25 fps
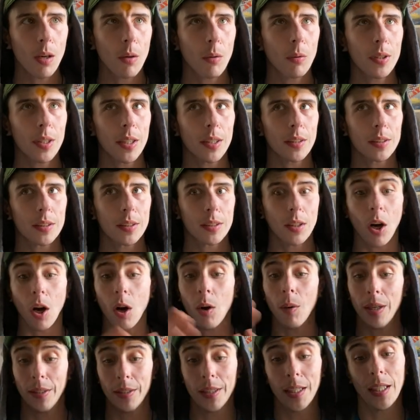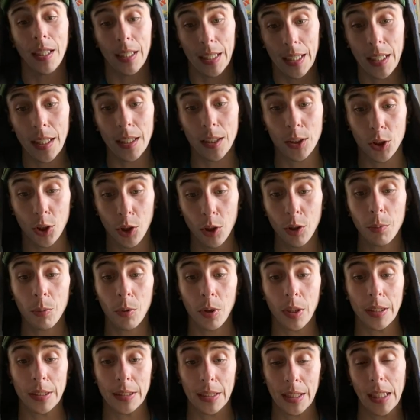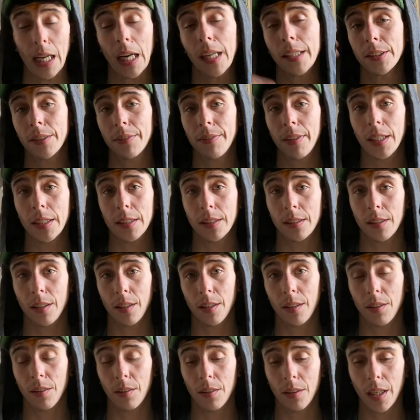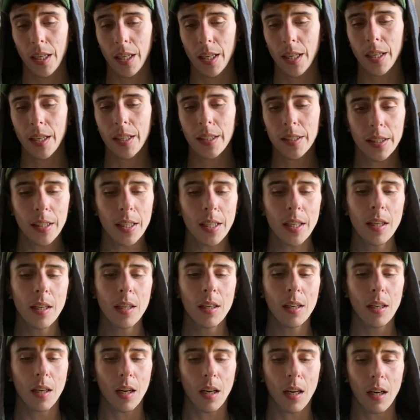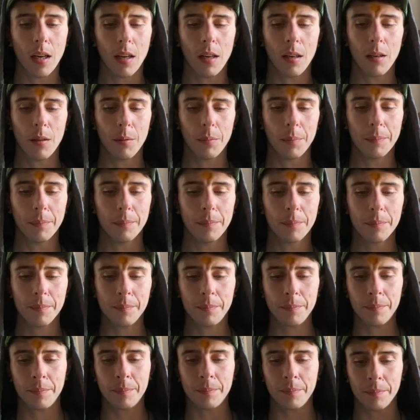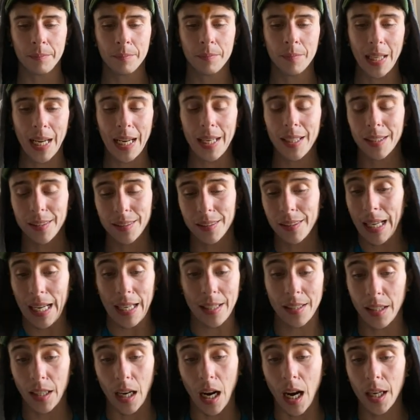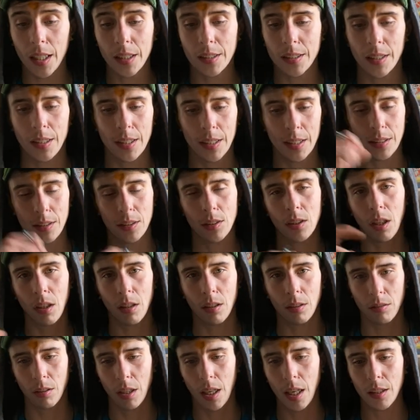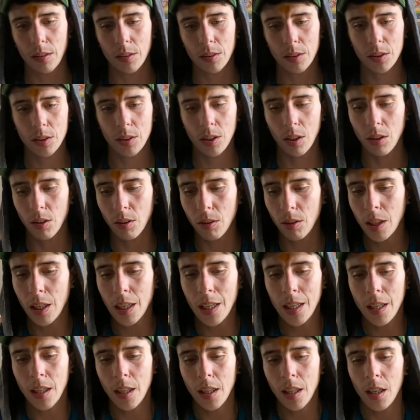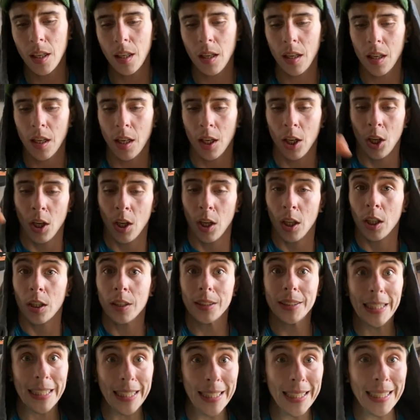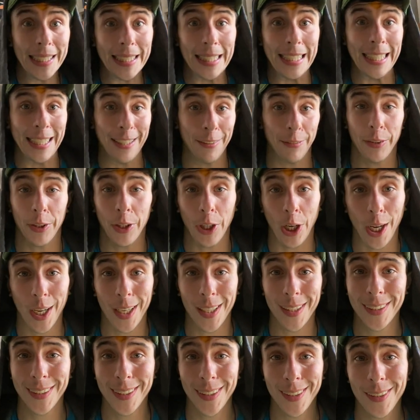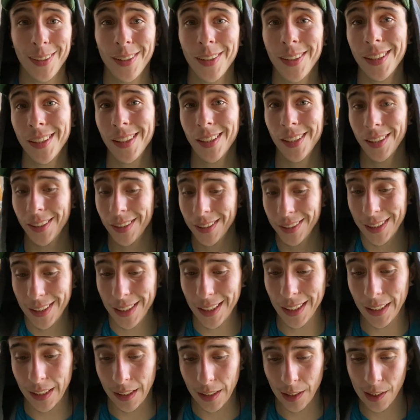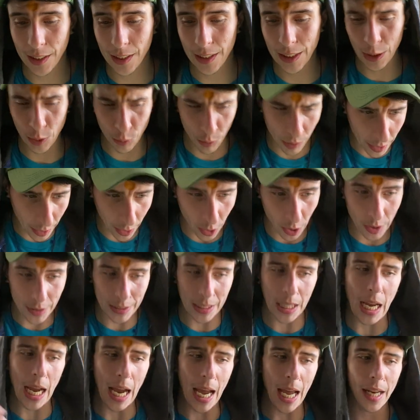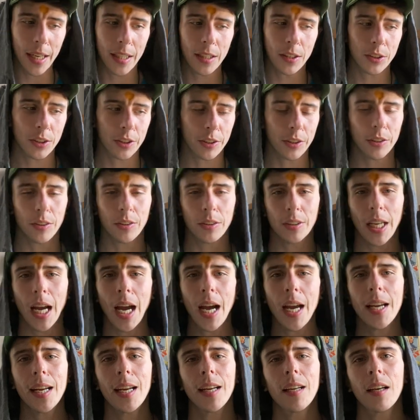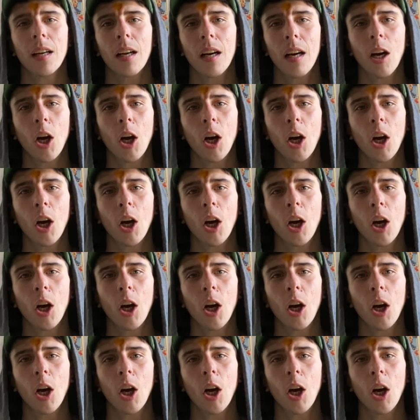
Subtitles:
what else? Oh, and then again, turmeric decalcifies the third eye, and antioxidants all around. So tea, if you're not seeing, is really good to add into your diet.